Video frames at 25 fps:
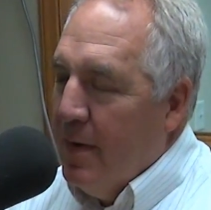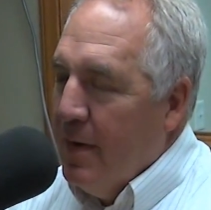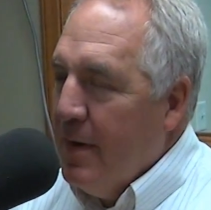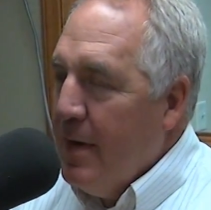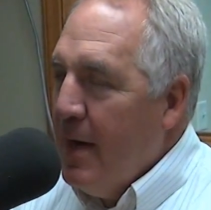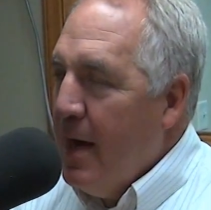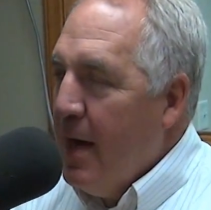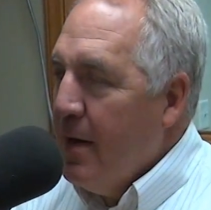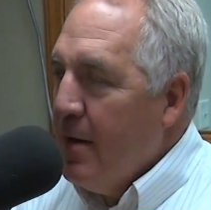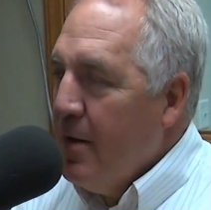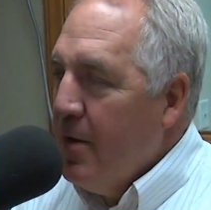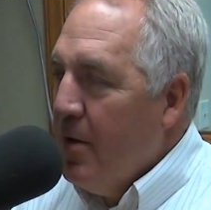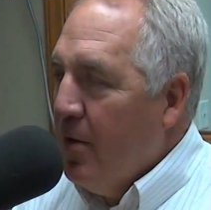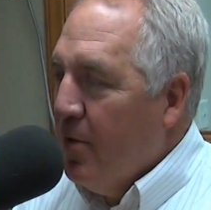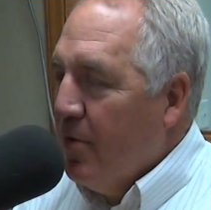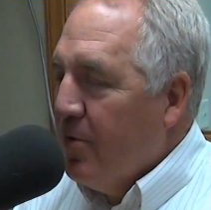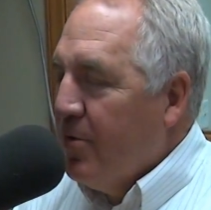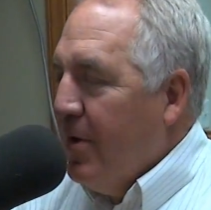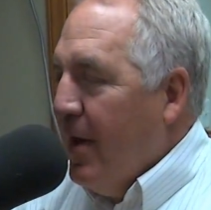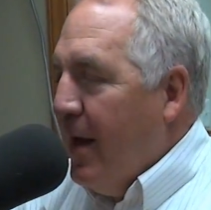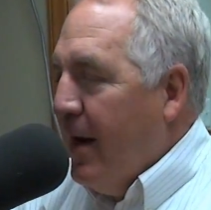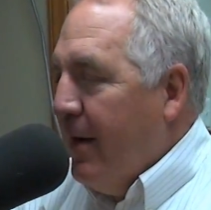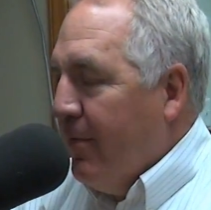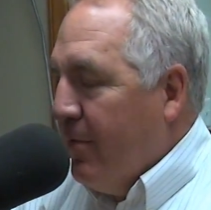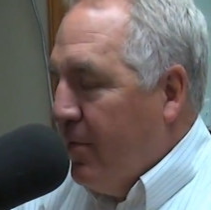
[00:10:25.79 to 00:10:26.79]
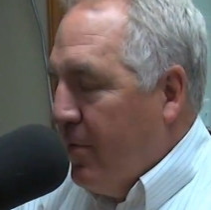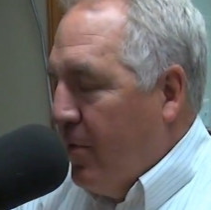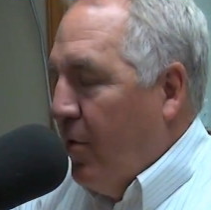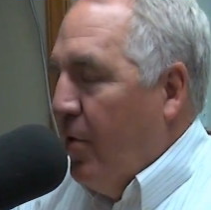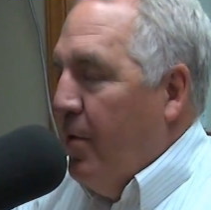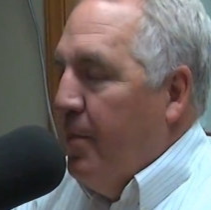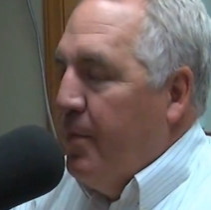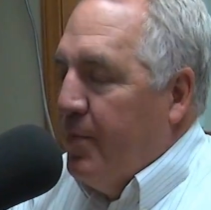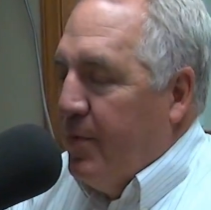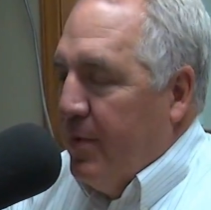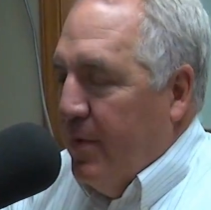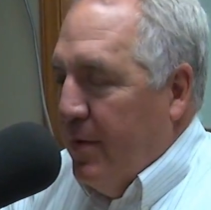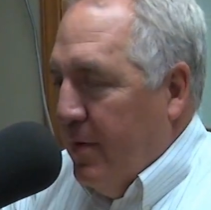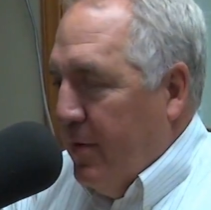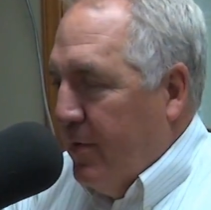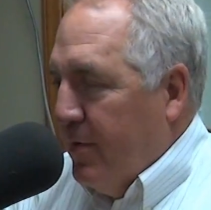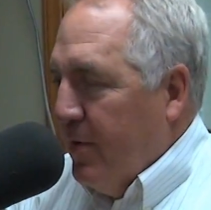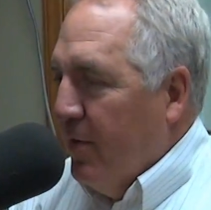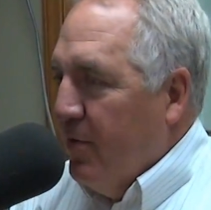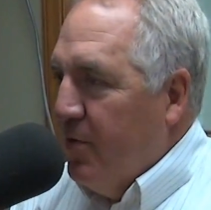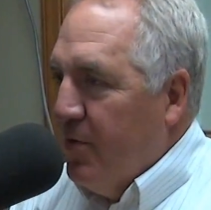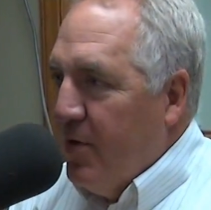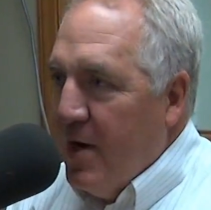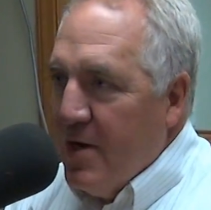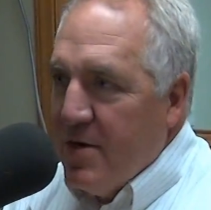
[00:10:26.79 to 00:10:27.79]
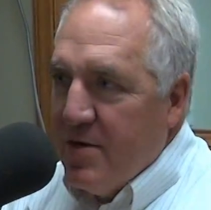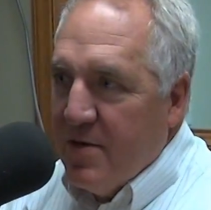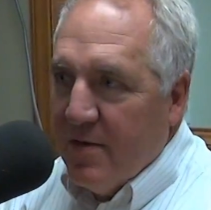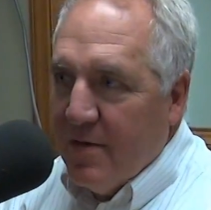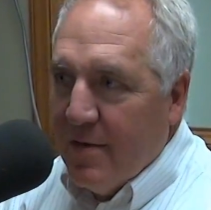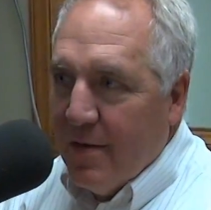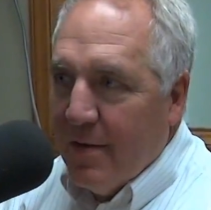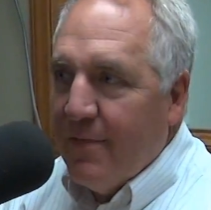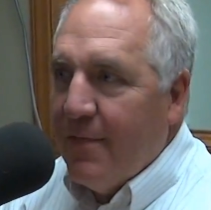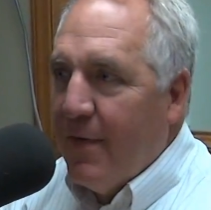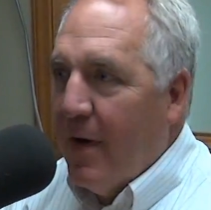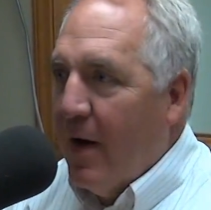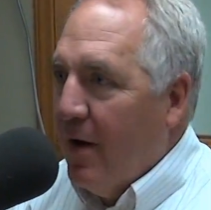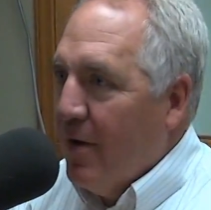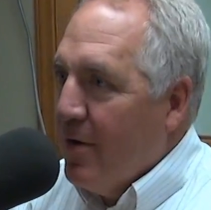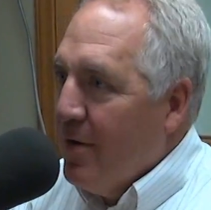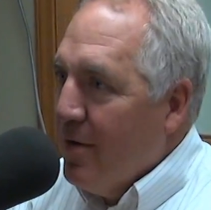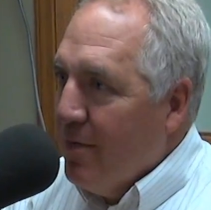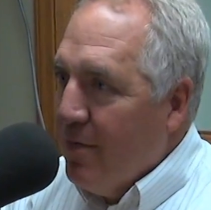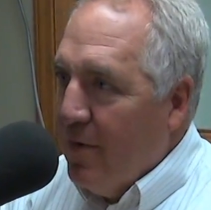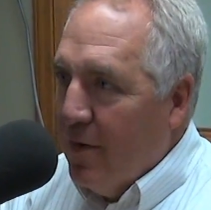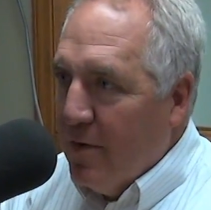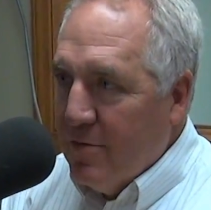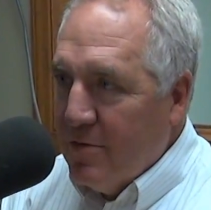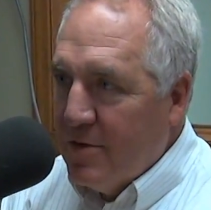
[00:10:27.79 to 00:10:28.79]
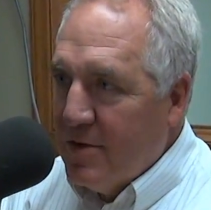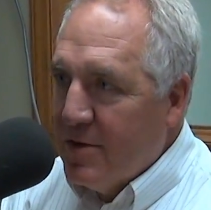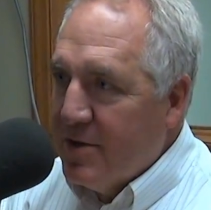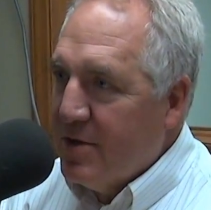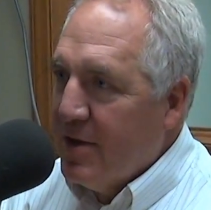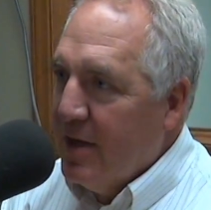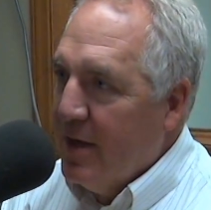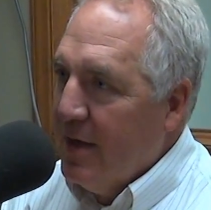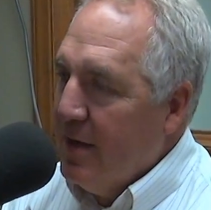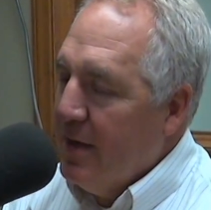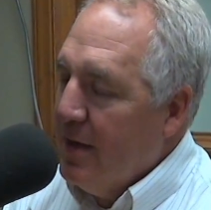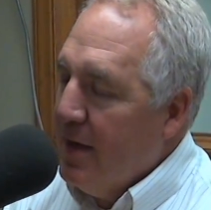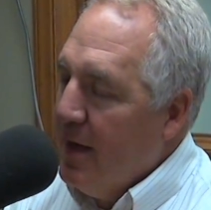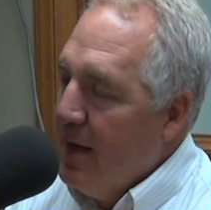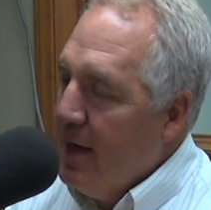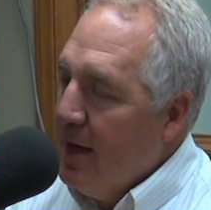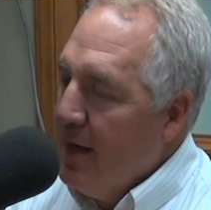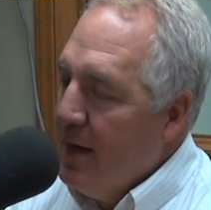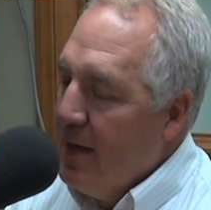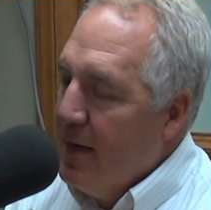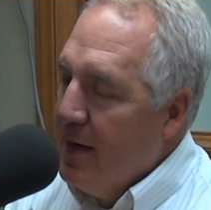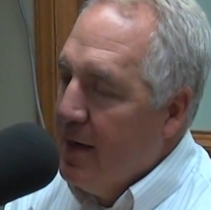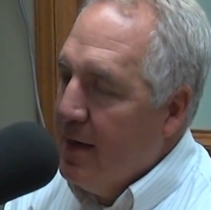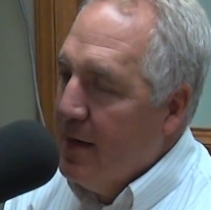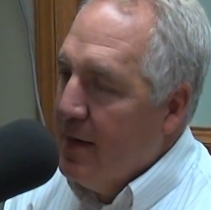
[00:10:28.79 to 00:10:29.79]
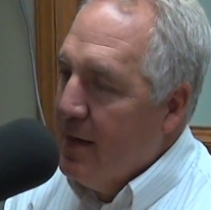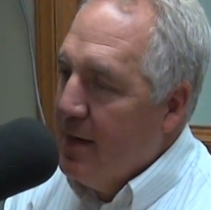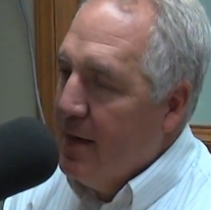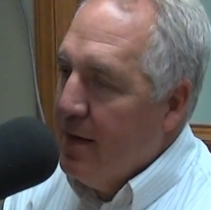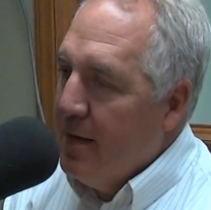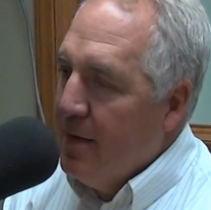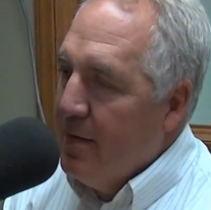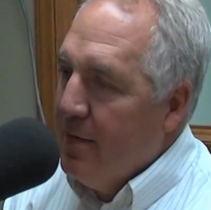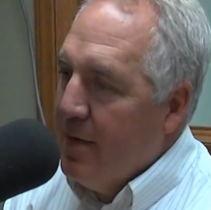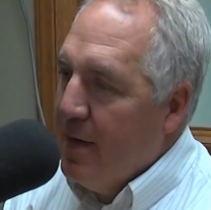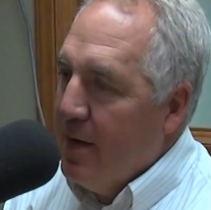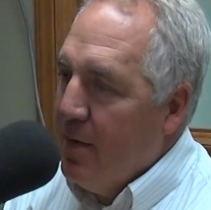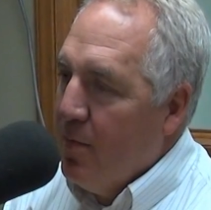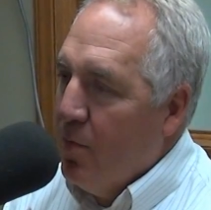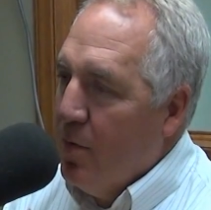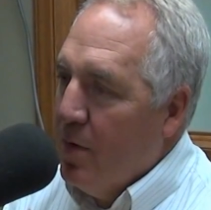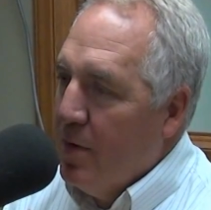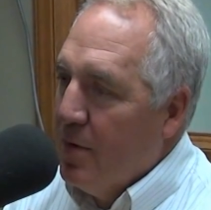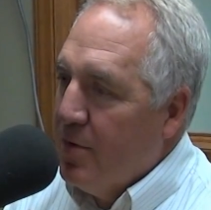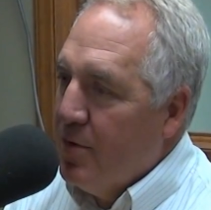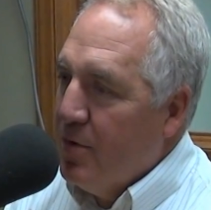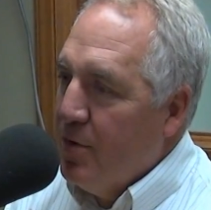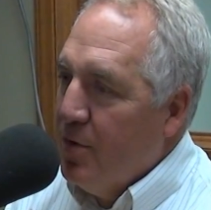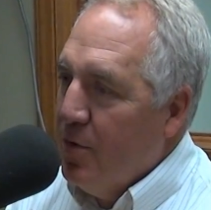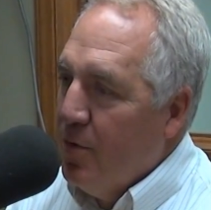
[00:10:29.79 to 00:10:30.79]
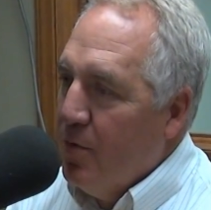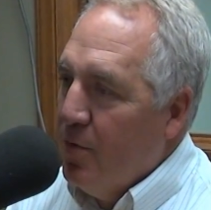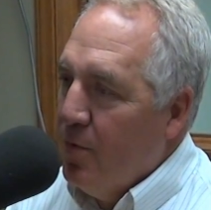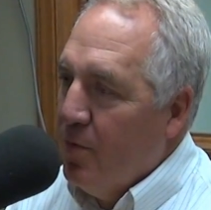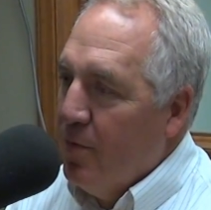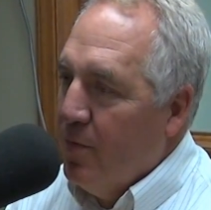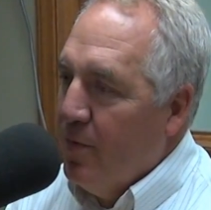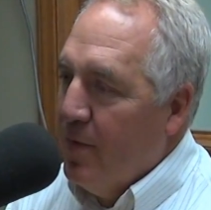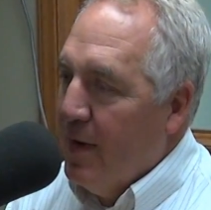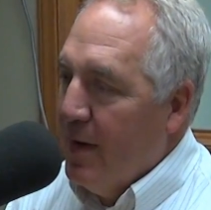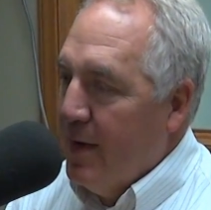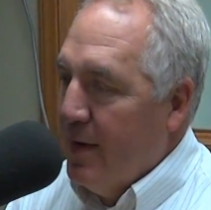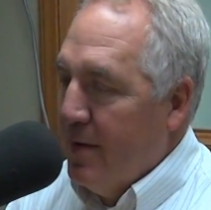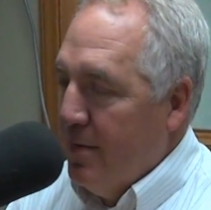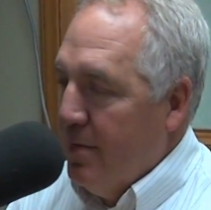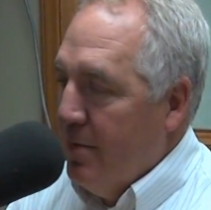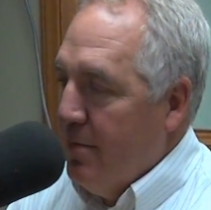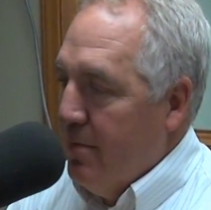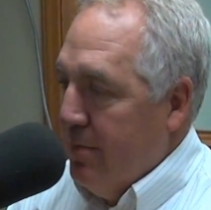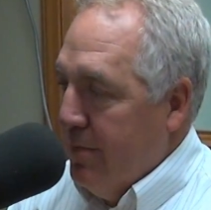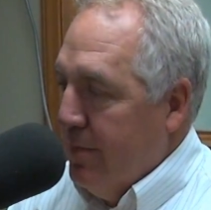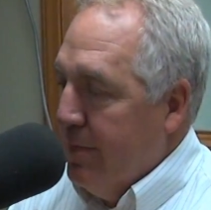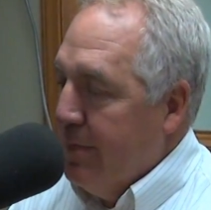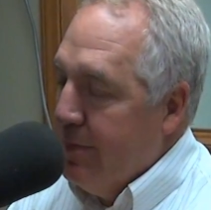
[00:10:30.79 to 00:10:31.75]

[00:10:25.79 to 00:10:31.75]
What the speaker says: Yeah, there's a lot of groups and associations that follow your votes, and they want to then